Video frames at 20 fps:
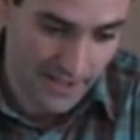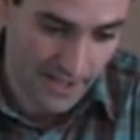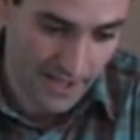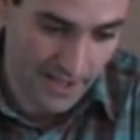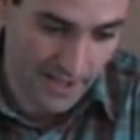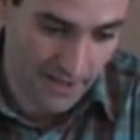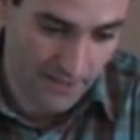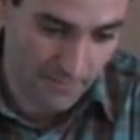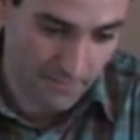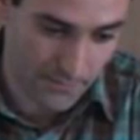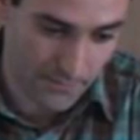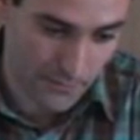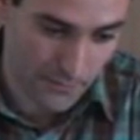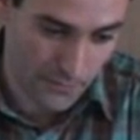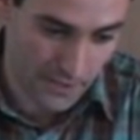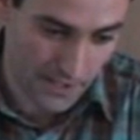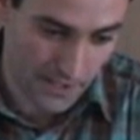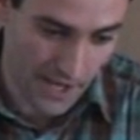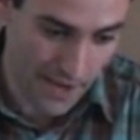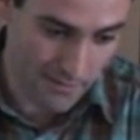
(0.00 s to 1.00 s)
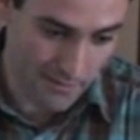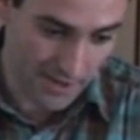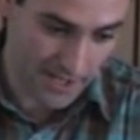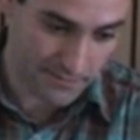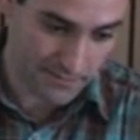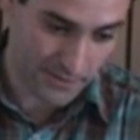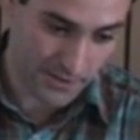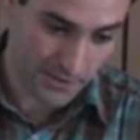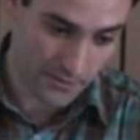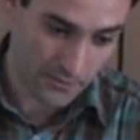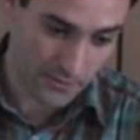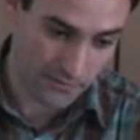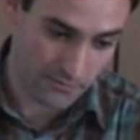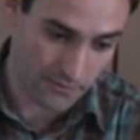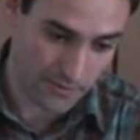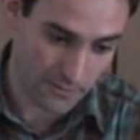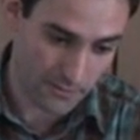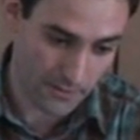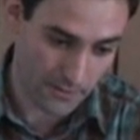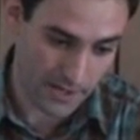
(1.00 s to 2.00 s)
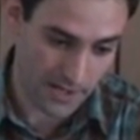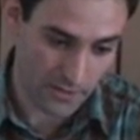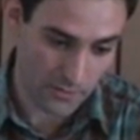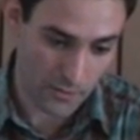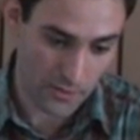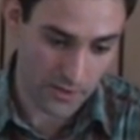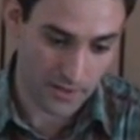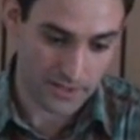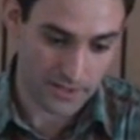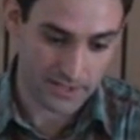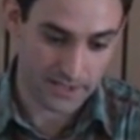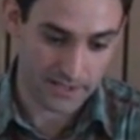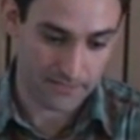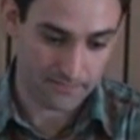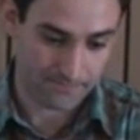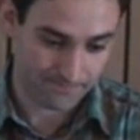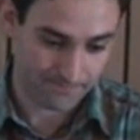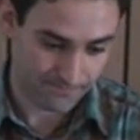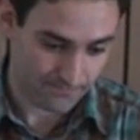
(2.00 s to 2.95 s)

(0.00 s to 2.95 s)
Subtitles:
what Amy has been doing for a while was,